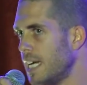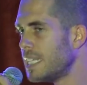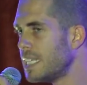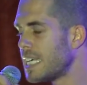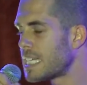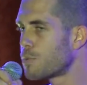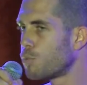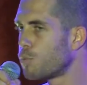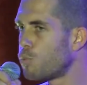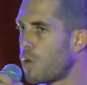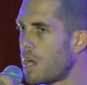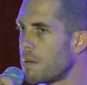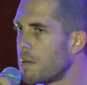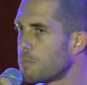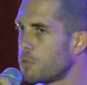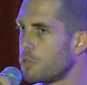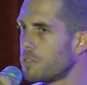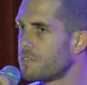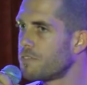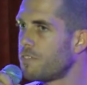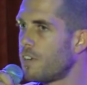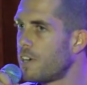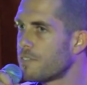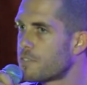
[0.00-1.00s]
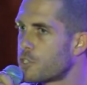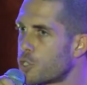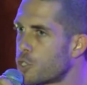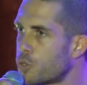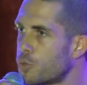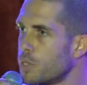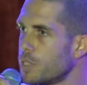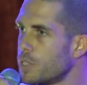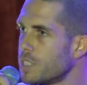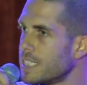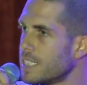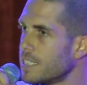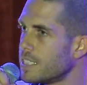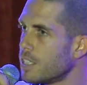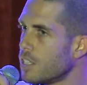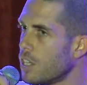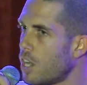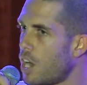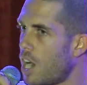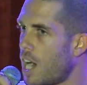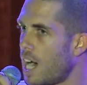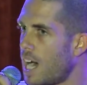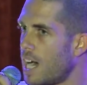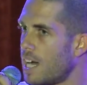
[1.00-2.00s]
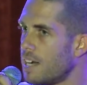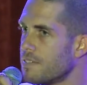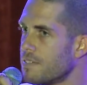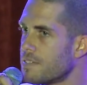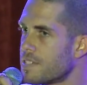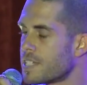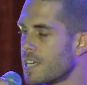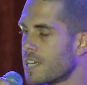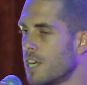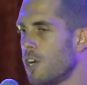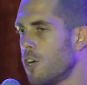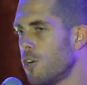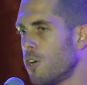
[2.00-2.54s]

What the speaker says: That's 1.5 trillion lives